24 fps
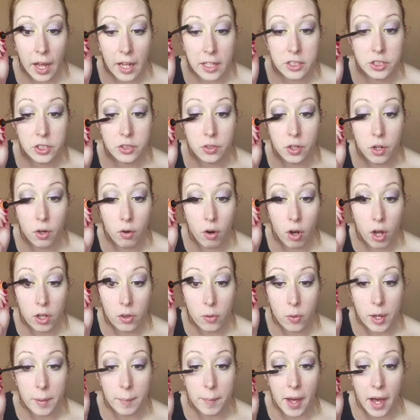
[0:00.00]
I had to
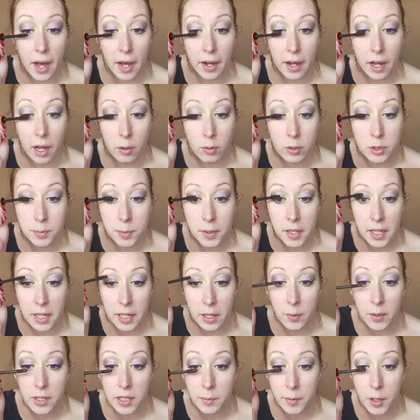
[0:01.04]
go all the way back. I
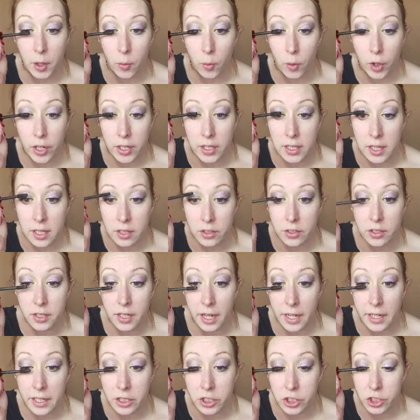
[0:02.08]
was playing with them at work
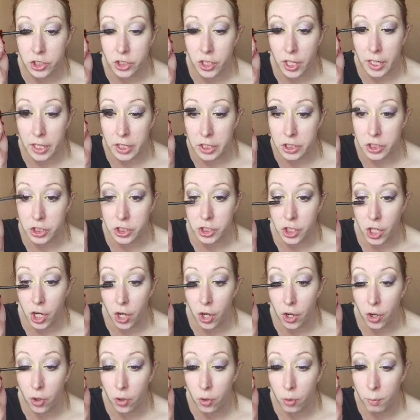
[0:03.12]
the other night, just trying to
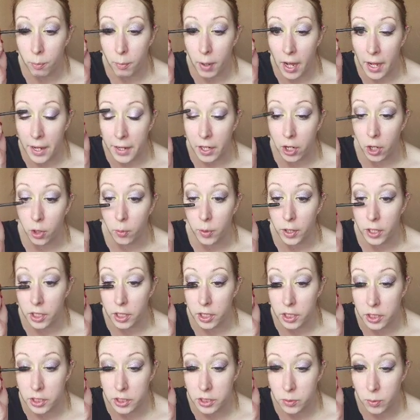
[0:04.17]
show my
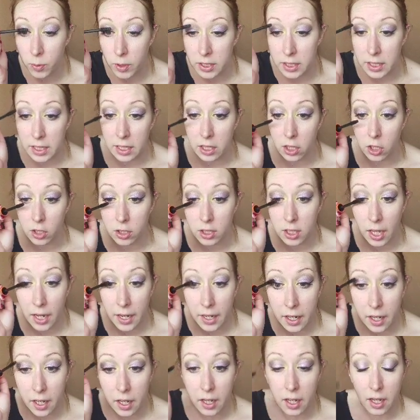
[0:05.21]
coworkers what they
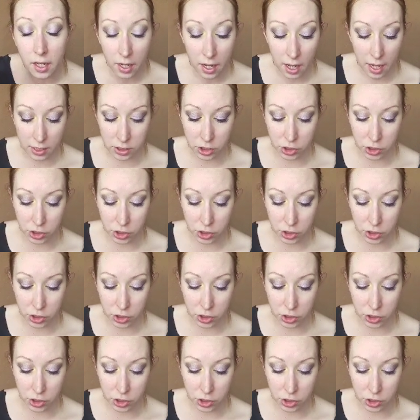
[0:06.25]
look like.